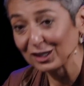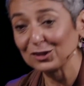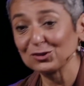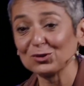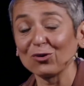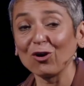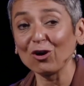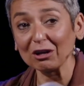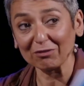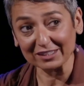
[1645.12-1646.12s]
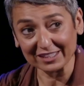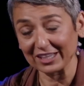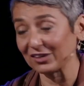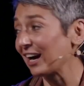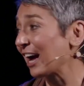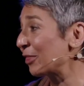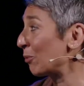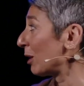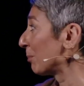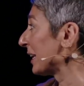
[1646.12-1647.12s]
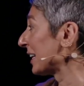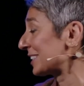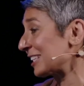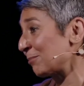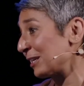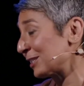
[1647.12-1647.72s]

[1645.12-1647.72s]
to all of us here at the Wellbeing Summit.